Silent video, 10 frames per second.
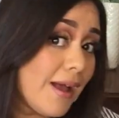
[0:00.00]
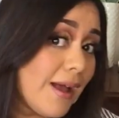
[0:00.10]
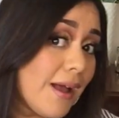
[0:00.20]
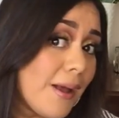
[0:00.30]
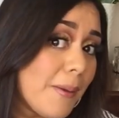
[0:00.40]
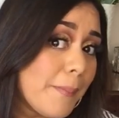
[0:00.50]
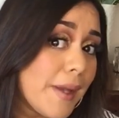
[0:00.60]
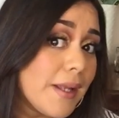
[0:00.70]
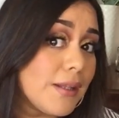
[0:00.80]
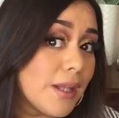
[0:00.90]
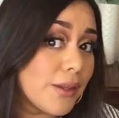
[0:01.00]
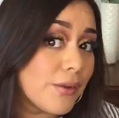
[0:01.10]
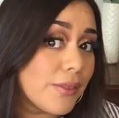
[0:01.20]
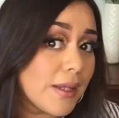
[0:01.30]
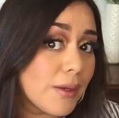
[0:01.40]
Um,
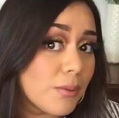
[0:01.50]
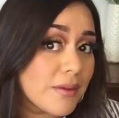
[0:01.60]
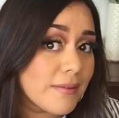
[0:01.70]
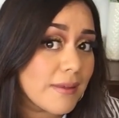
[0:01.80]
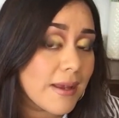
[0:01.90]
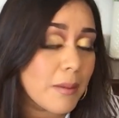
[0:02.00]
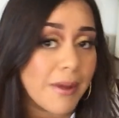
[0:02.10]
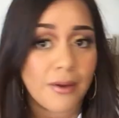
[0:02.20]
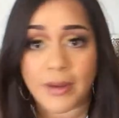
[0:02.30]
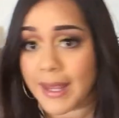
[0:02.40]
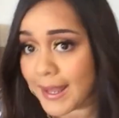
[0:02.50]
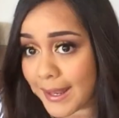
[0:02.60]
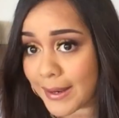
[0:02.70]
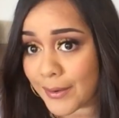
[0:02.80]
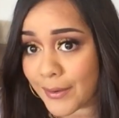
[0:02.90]
another thing I want to say about
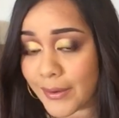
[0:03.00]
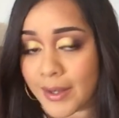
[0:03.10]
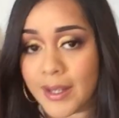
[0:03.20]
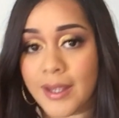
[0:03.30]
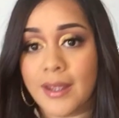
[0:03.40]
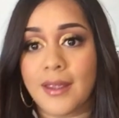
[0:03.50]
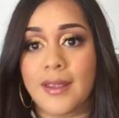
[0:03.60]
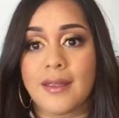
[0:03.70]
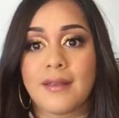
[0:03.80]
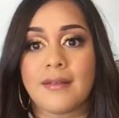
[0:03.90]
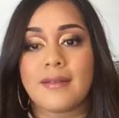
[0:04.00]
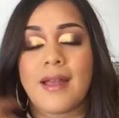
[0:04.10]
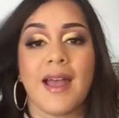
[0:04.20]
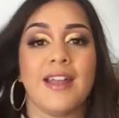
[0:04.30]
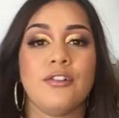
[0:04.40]
hair is
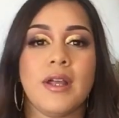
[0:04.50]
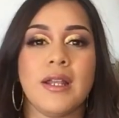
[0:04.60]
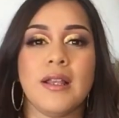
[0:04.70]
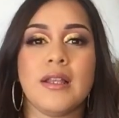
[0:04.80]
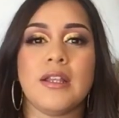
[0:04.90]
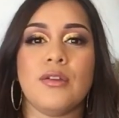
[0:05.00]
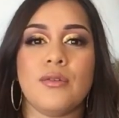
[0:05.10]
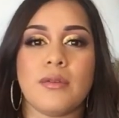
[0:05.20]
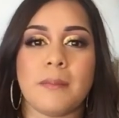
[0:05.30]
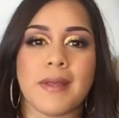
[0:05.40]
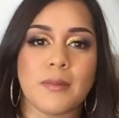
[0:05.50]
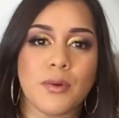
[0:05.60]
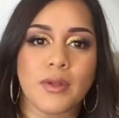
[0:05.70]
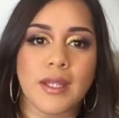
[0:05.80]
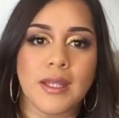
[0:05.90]
I try to use
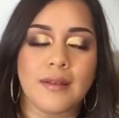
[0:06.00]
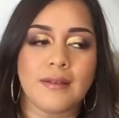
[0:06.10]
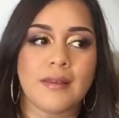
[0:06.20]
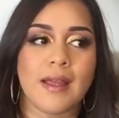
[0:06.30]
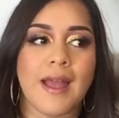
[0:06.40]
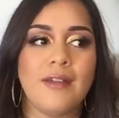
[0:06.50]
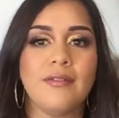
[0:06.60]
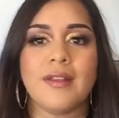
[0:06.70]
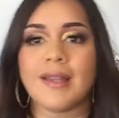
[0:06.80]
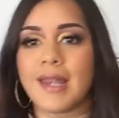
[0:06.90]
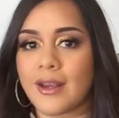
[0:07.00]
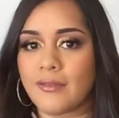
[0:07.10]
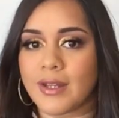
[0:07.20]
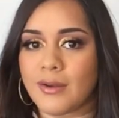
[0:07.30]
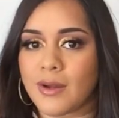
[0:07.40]
minimal heat. I've done a
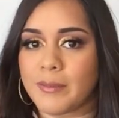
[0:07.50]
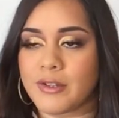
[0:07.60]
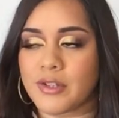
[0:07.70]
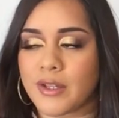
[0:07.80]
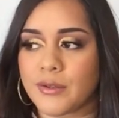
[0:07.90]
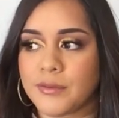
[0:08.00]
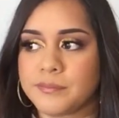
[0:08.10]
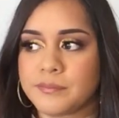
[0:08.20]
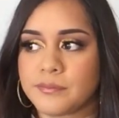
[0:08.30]
hair video on my channel